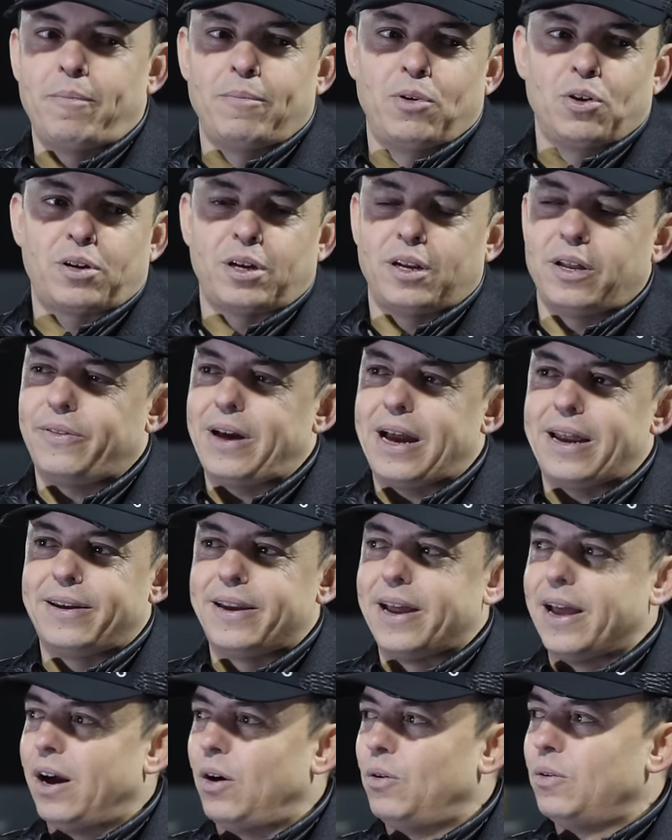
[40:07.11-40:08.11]
I'm looking at that
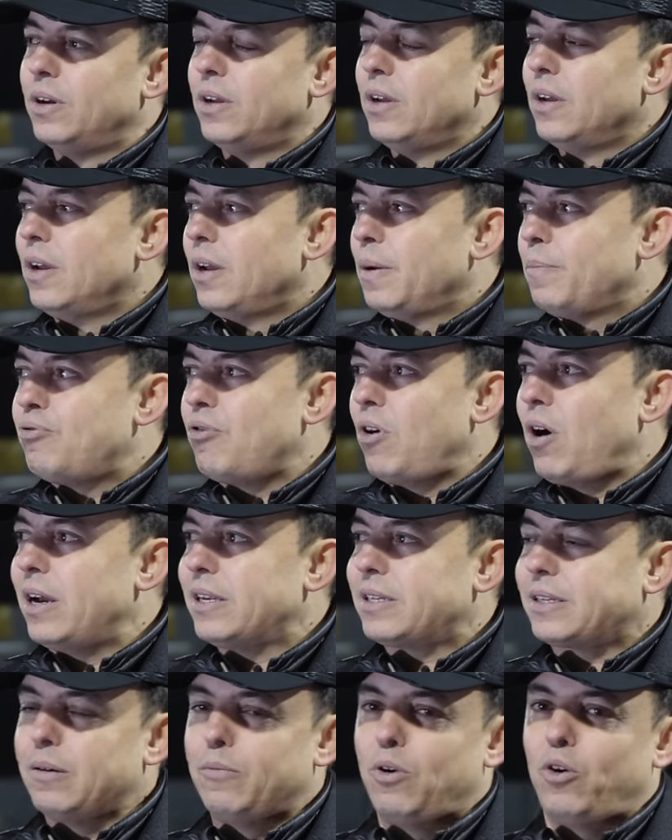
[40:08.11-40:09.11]
now.
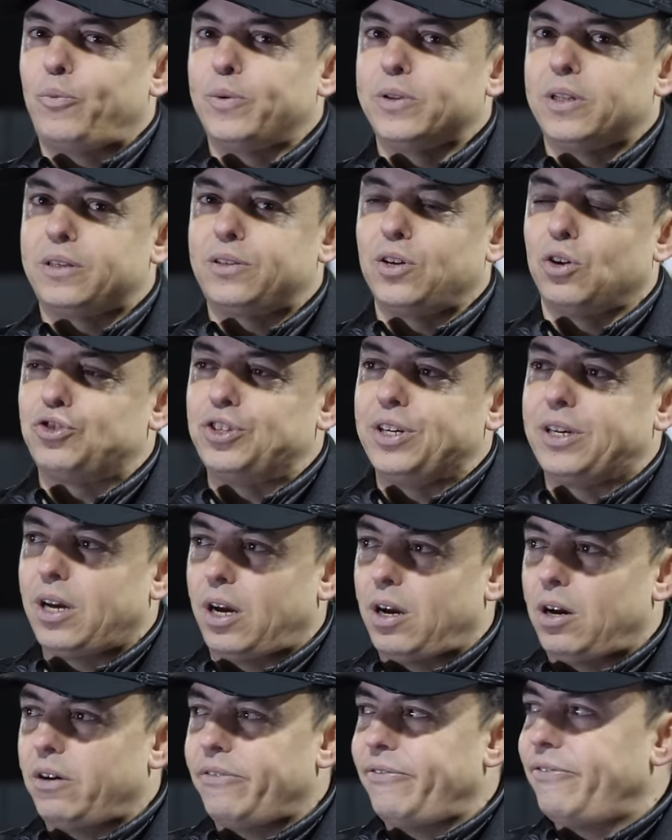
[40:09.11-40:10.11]
Price come off with a dodgy
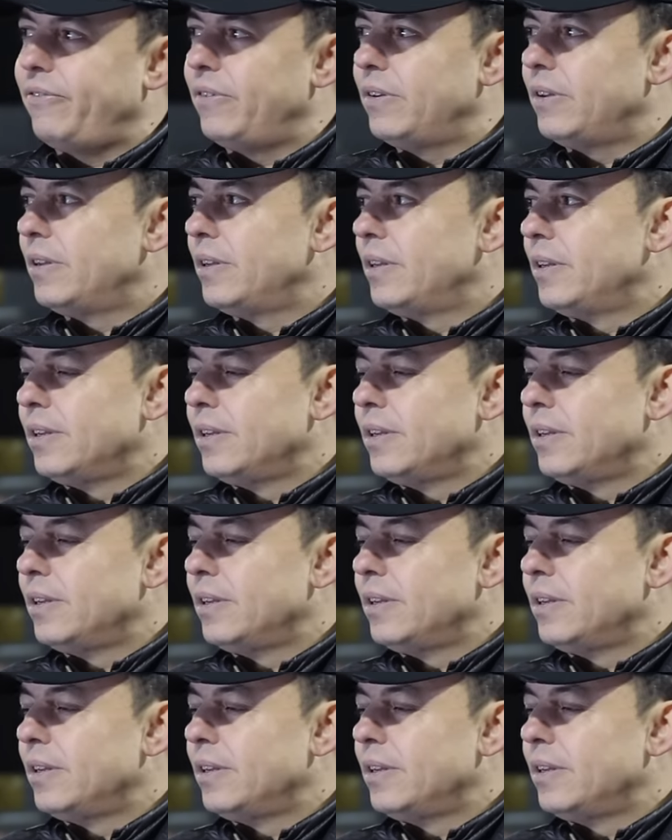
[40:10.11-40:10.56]
calf,